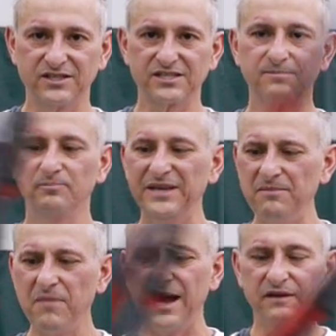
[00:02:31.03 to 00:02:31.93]
just
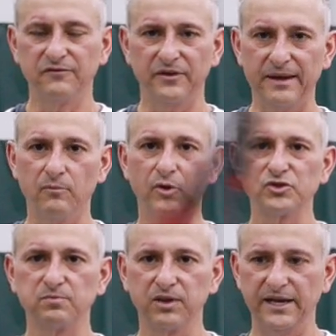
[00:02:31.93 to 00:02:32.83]
be mindful that
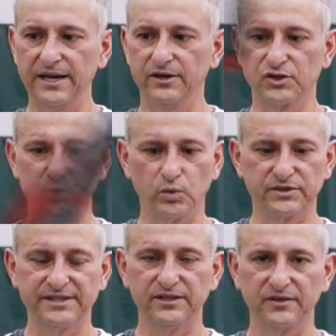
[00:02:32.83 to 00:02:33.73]
most players will
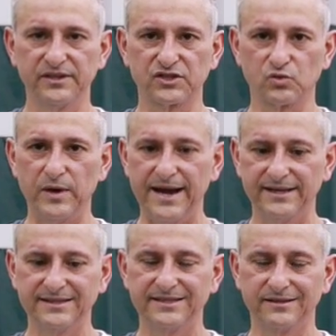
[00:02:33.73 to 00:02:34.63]
tilt this
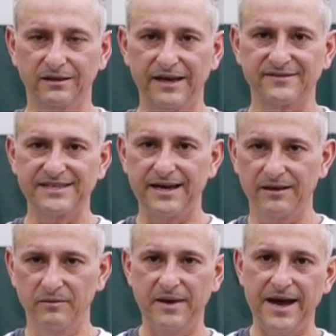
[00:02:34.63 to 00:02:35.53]
racket to the left side
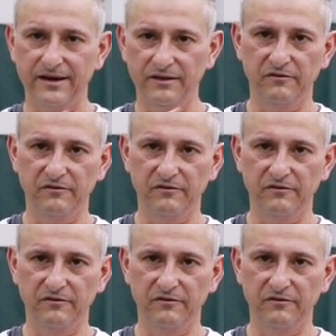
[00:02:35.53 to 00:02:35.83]
of the body.